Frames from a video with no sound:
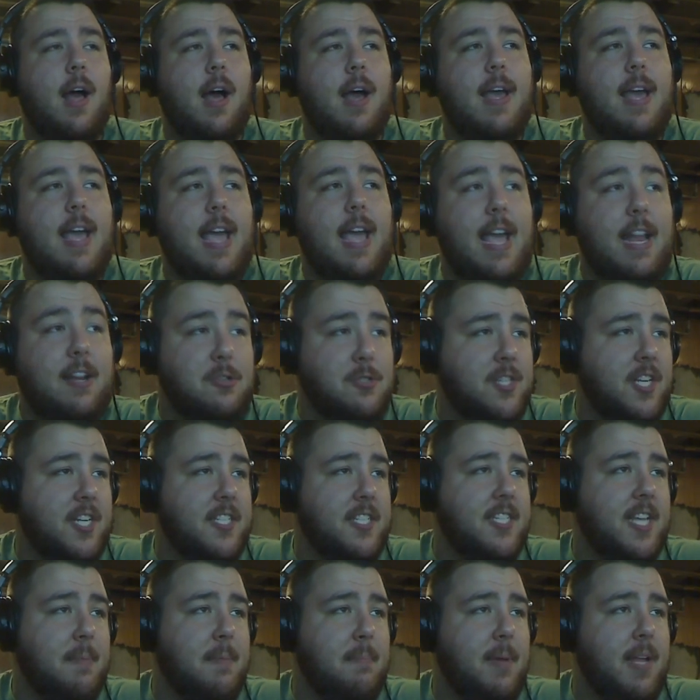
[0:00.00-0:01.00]

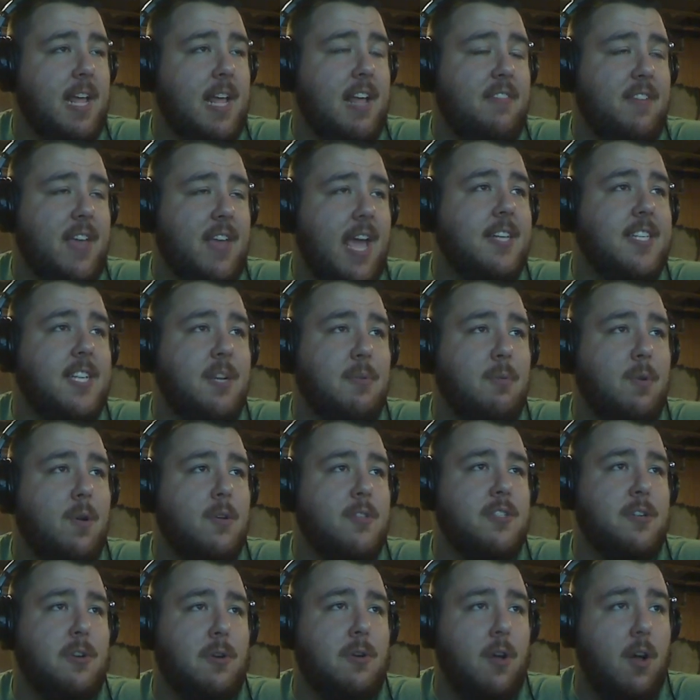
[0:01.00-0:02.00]
Interesting tidbit: if KT
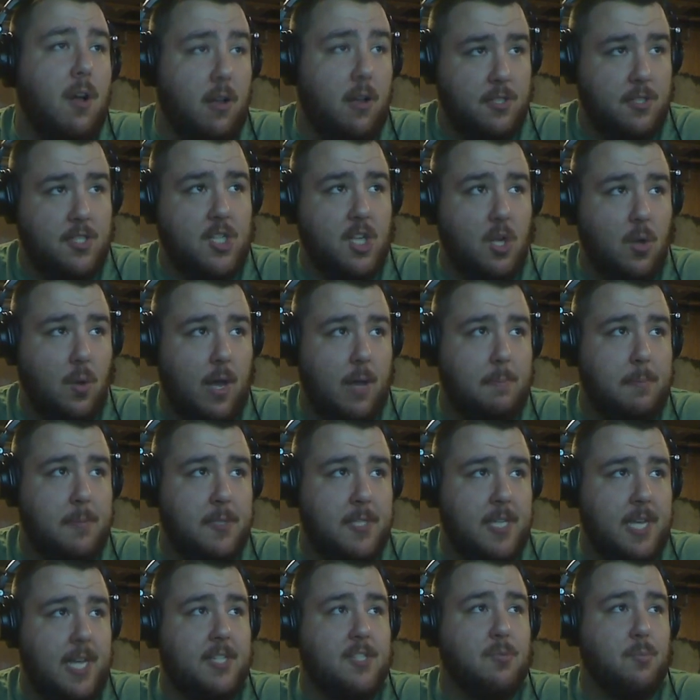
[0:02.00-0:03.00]
Rolster also
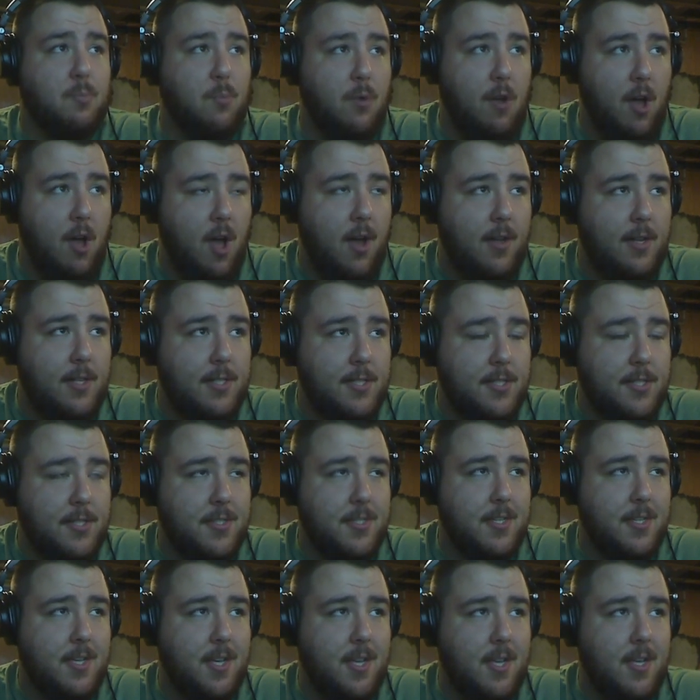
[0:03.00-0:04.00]
upsets
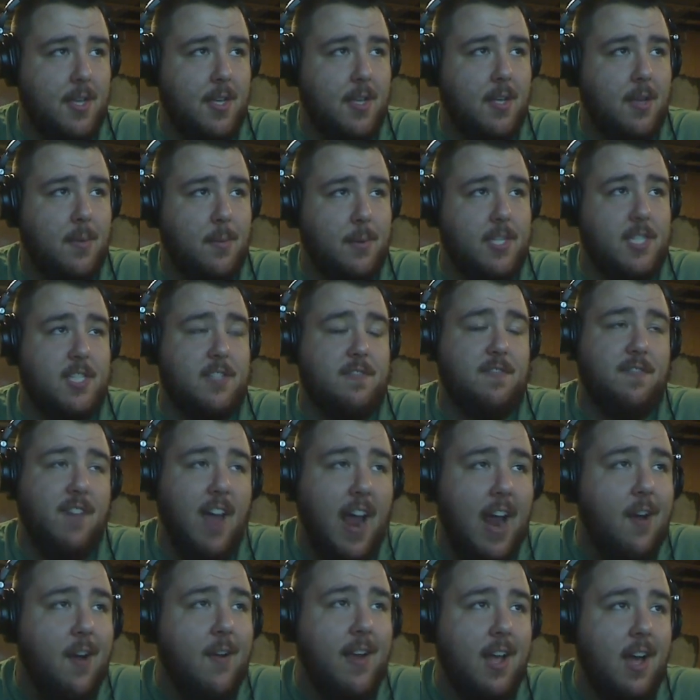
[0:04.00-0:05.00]
Rocks, which is
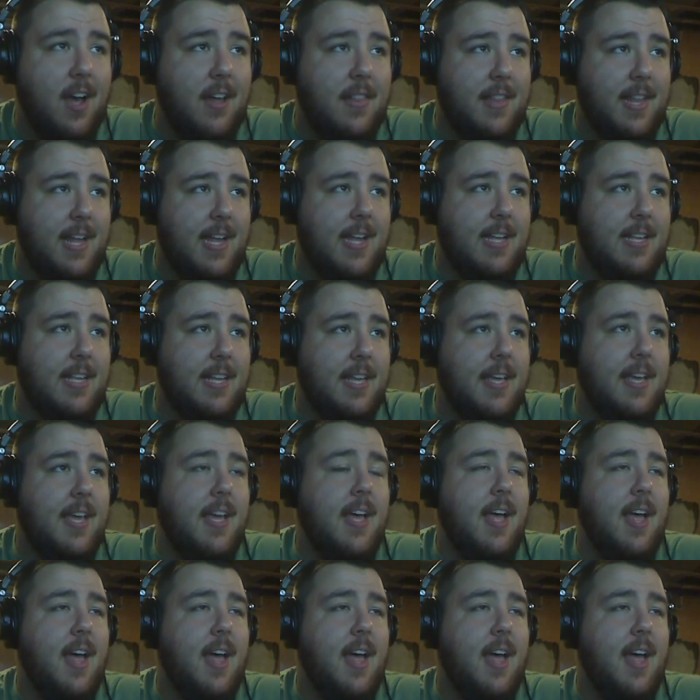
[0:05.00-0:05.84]
very unlikely.